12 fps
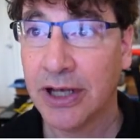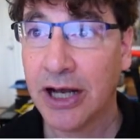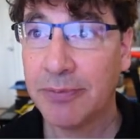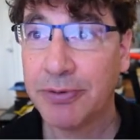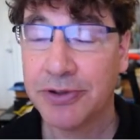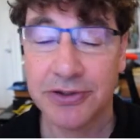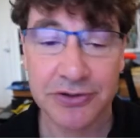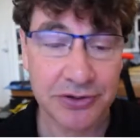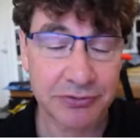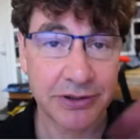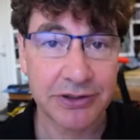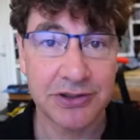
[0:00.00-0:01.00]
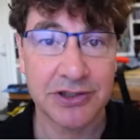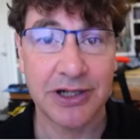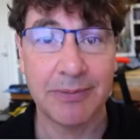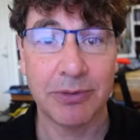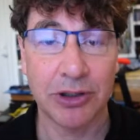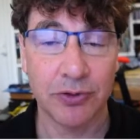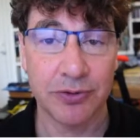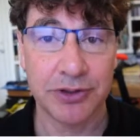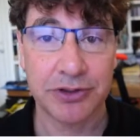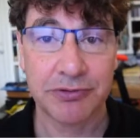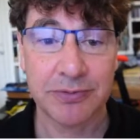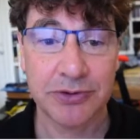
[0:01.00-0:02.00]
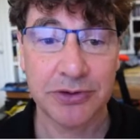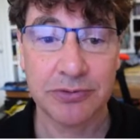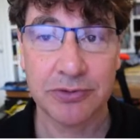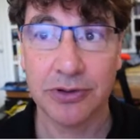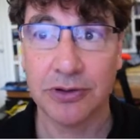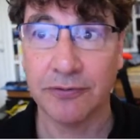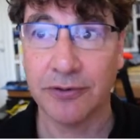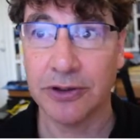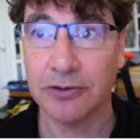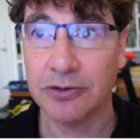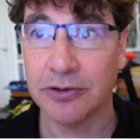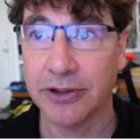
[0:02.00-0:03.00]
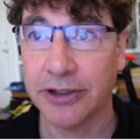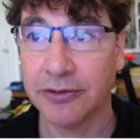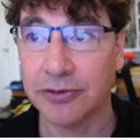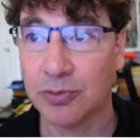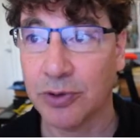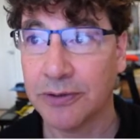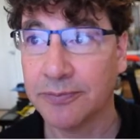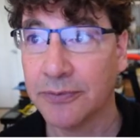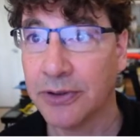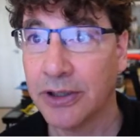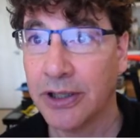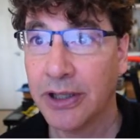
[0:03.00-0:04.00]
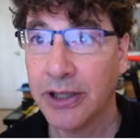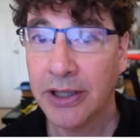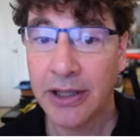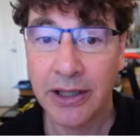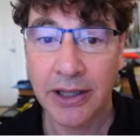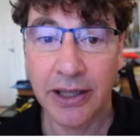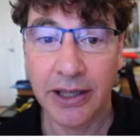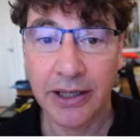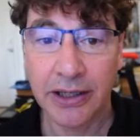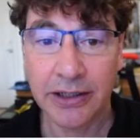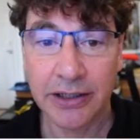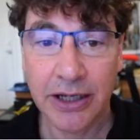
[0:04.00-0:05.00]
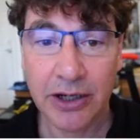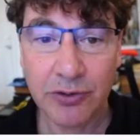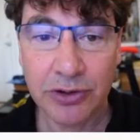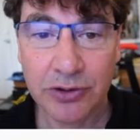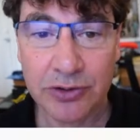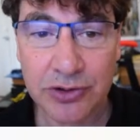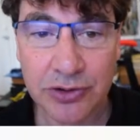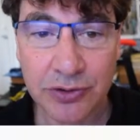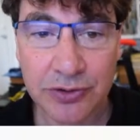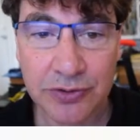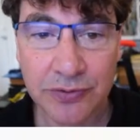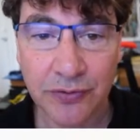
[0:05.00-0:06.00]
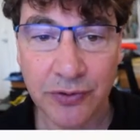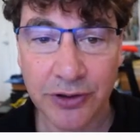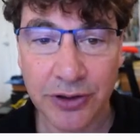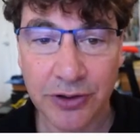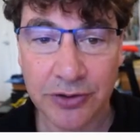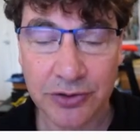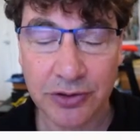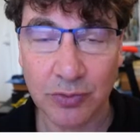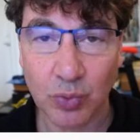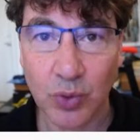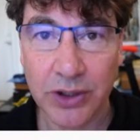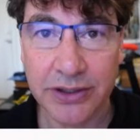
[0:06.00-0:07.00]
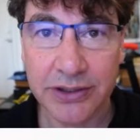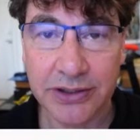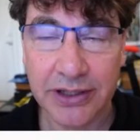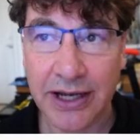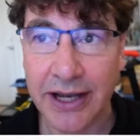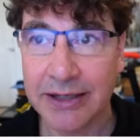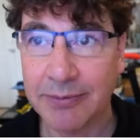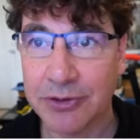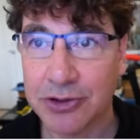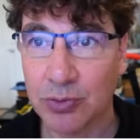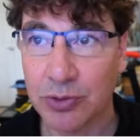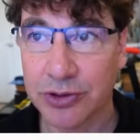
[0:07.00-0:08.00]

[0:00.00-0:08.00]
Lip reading: I'll put these instructions down below in the description so you can follow there as well. And now you can search for there's one item that you want